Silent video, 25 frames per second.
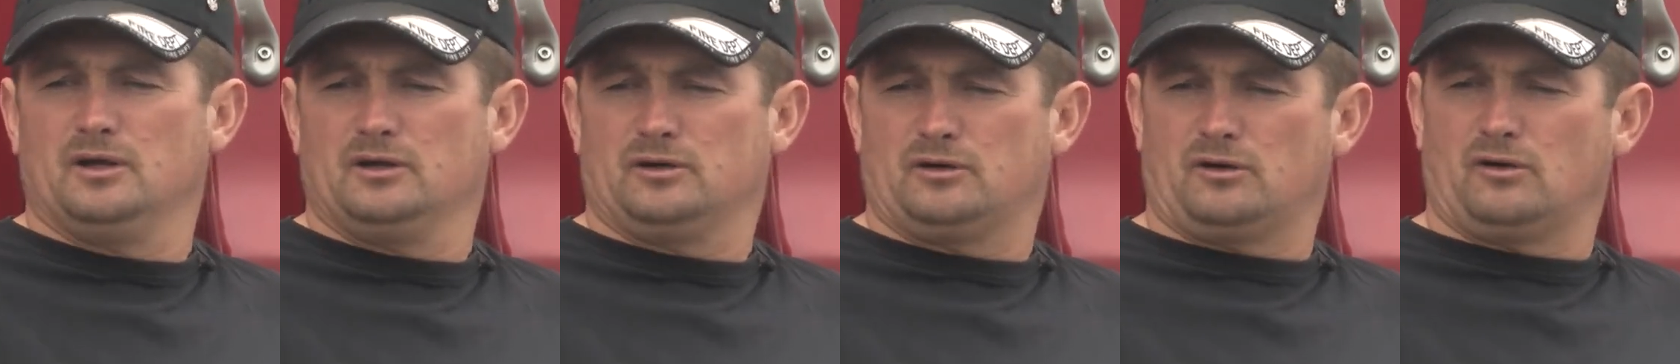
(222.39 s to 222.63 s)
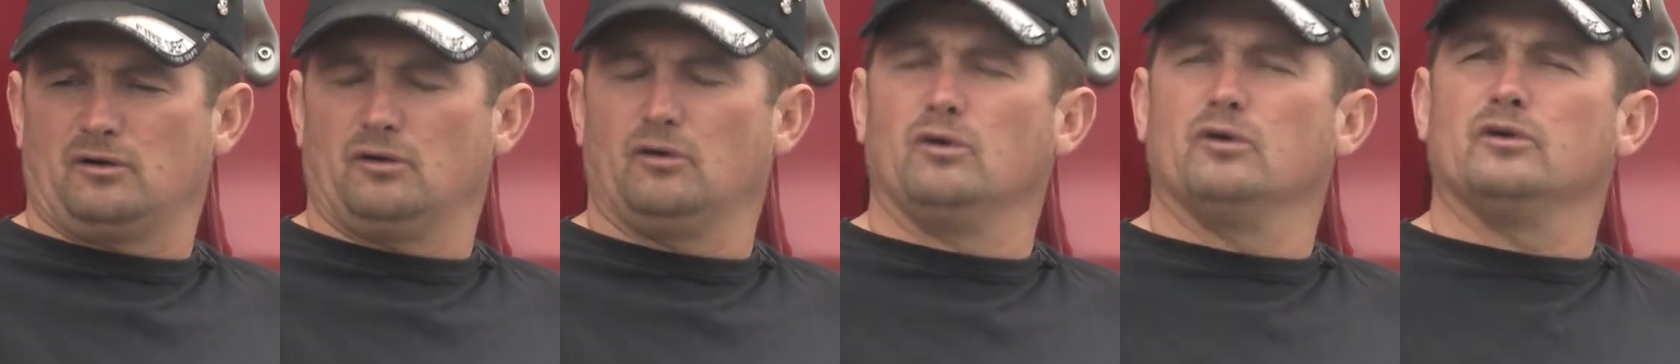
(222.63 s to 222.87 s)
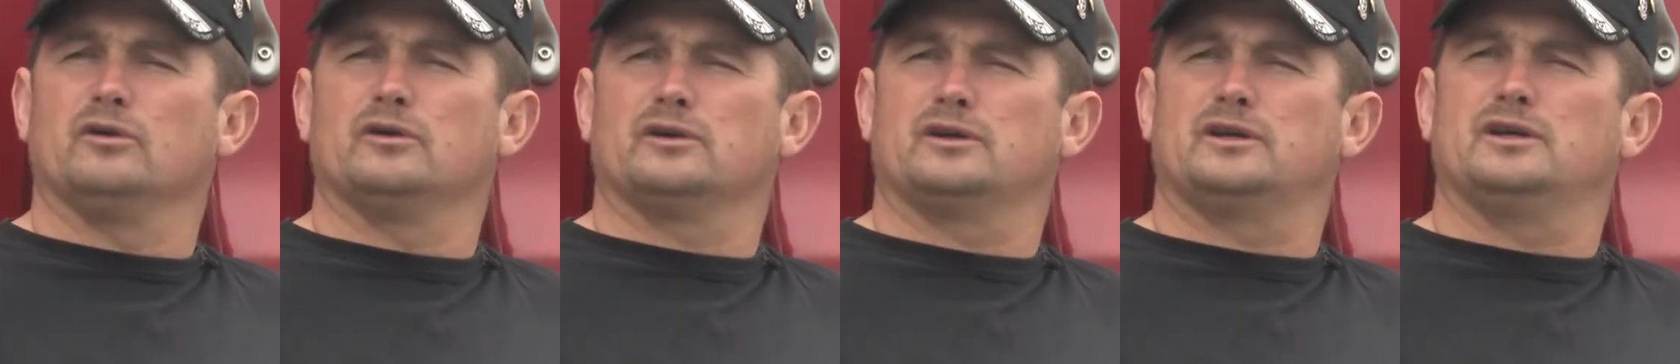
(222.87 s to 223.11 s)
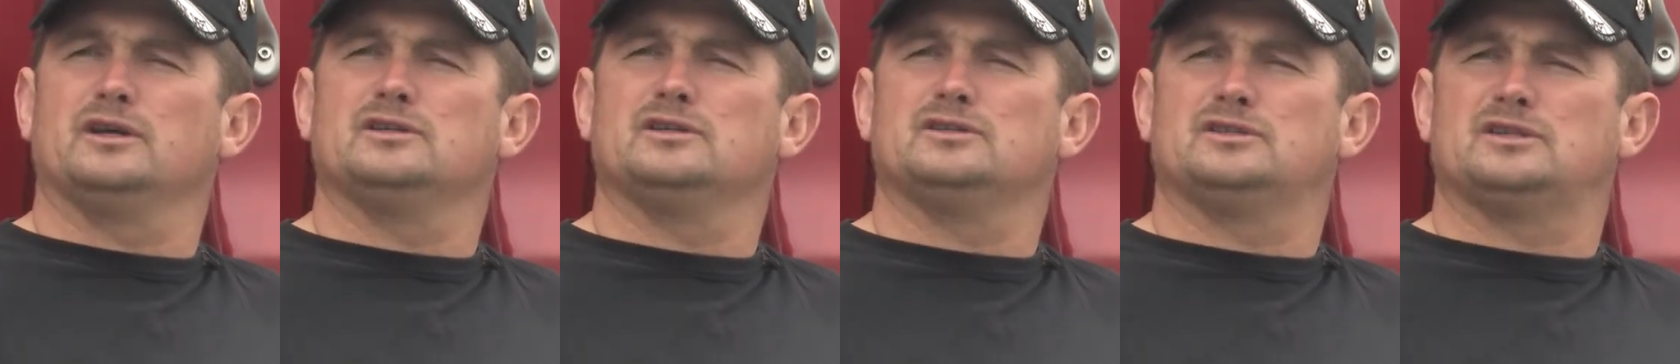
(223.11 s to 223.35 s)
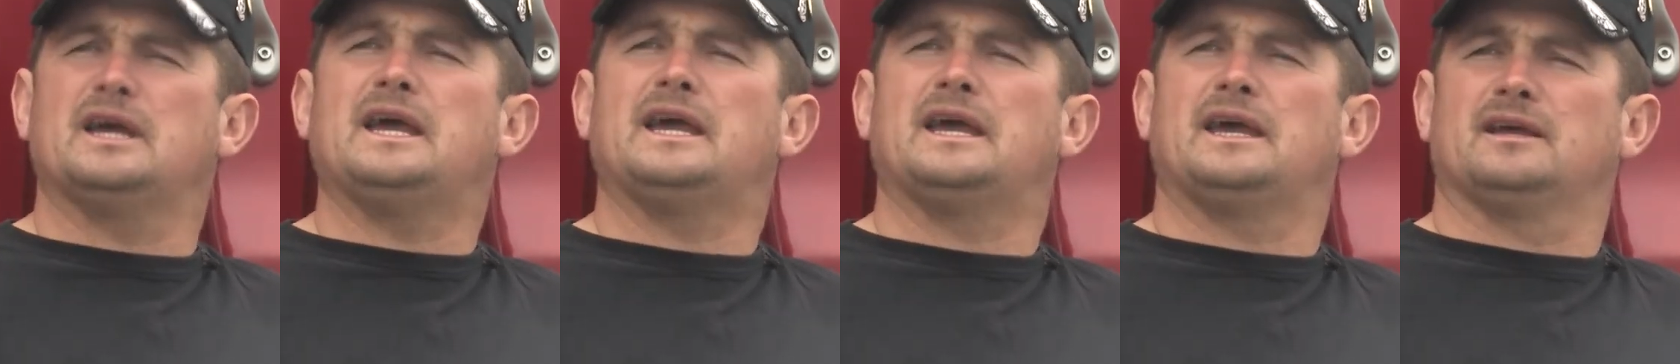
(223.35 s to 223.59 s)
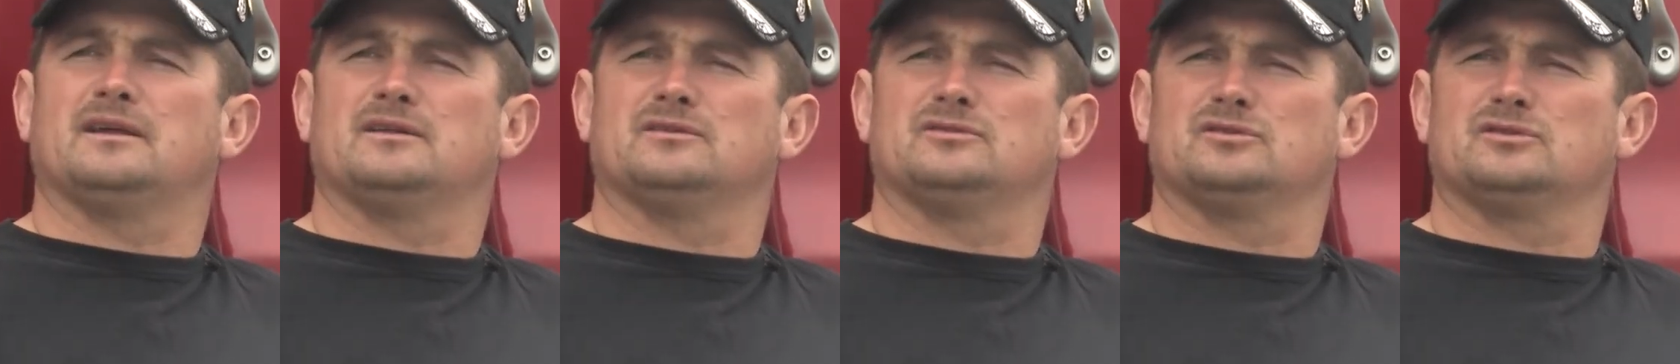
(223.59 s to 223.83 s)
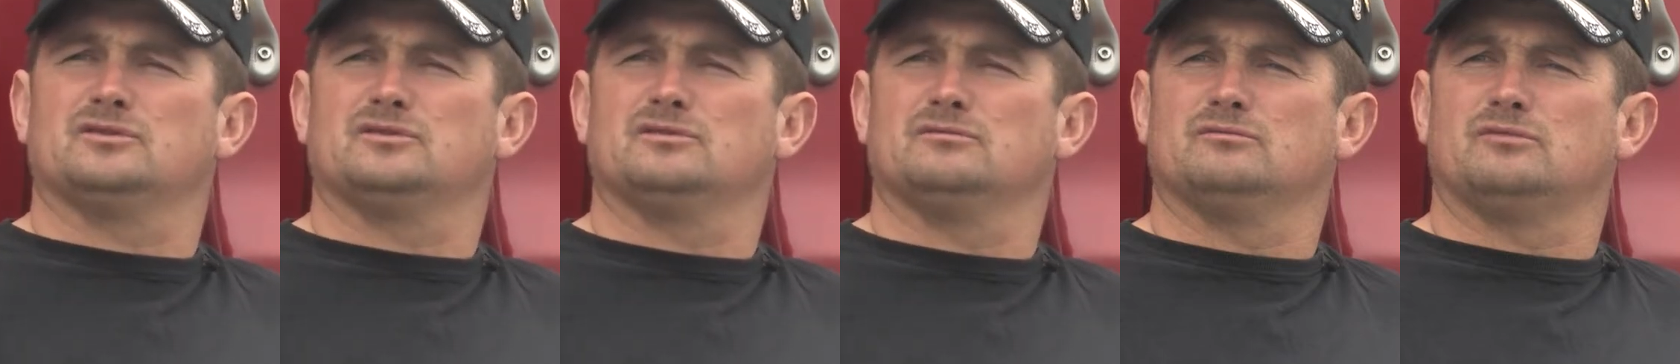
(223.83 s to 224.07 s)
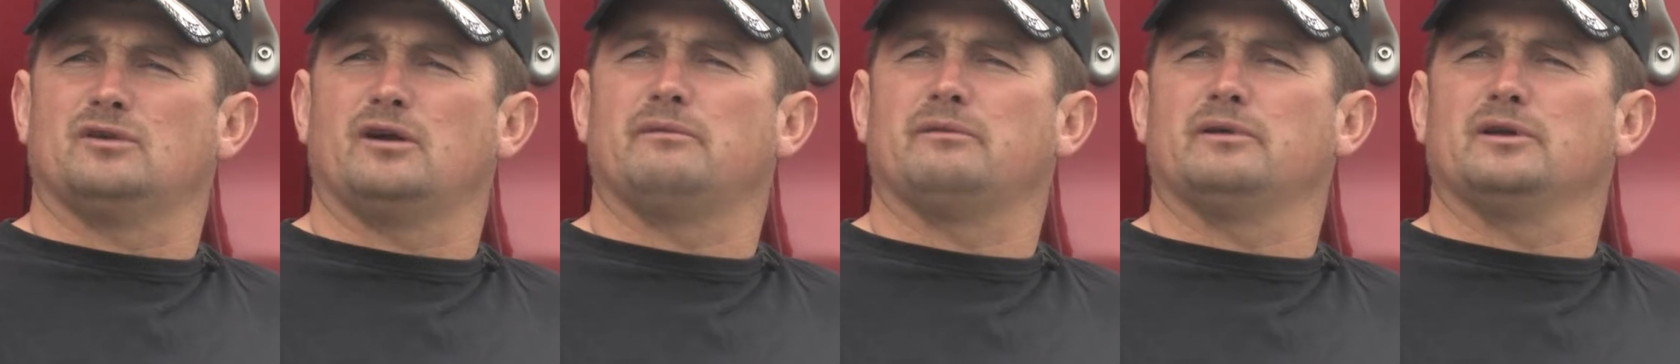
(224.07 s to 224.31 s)
they're holding their kids' hands
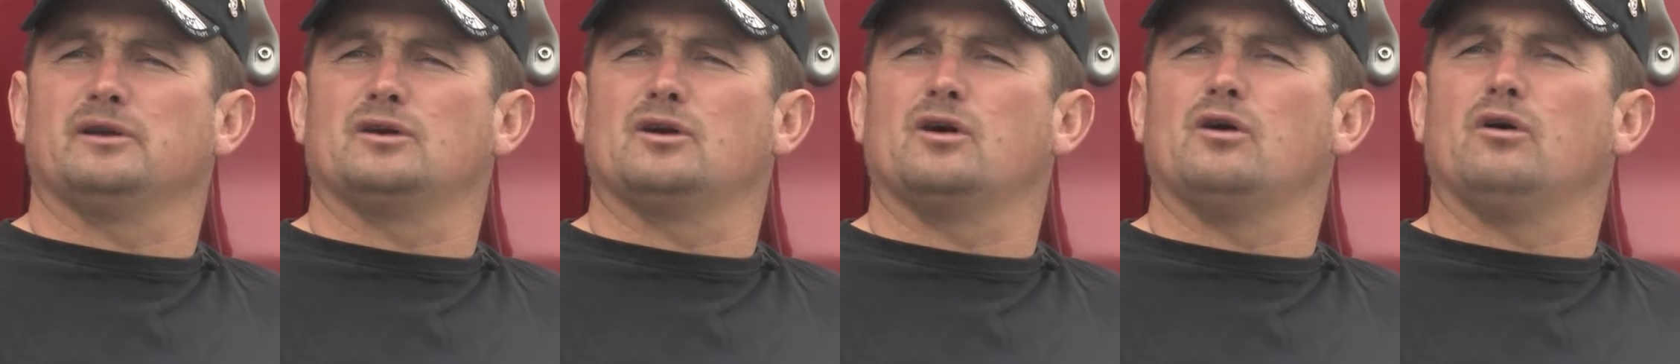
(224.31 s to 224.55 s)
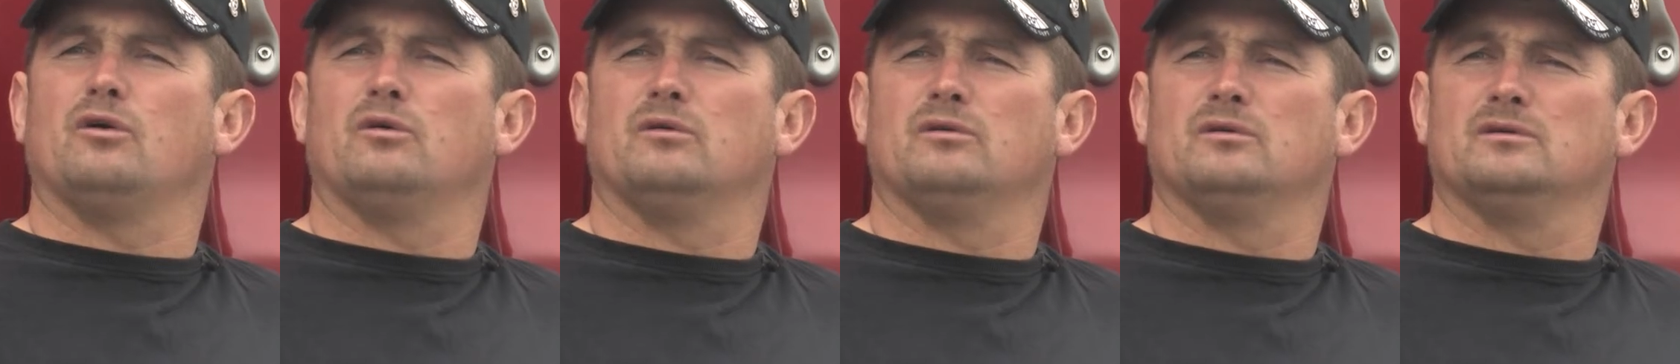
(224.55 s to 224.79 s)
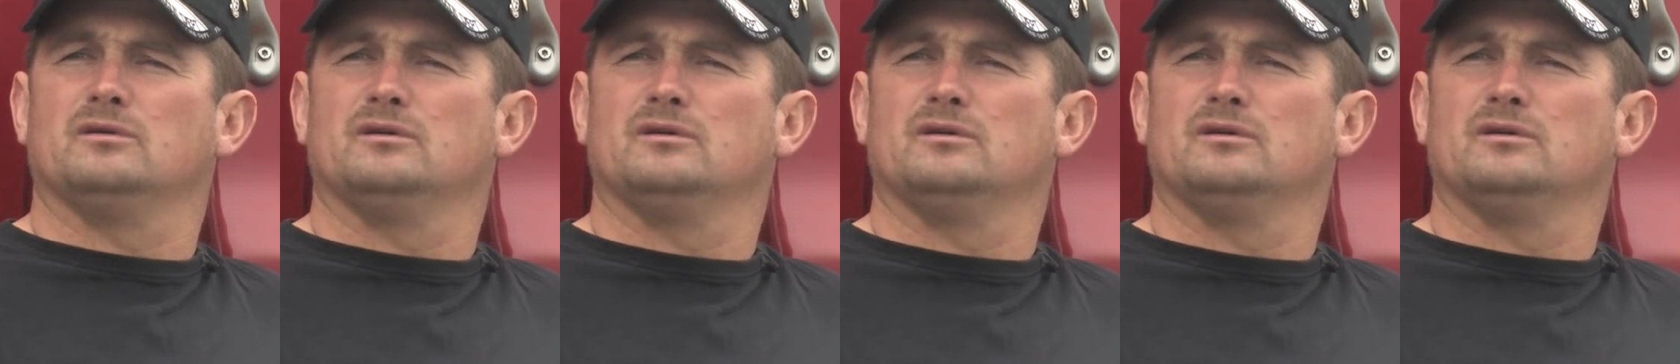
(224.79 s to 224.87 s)
wherever they go.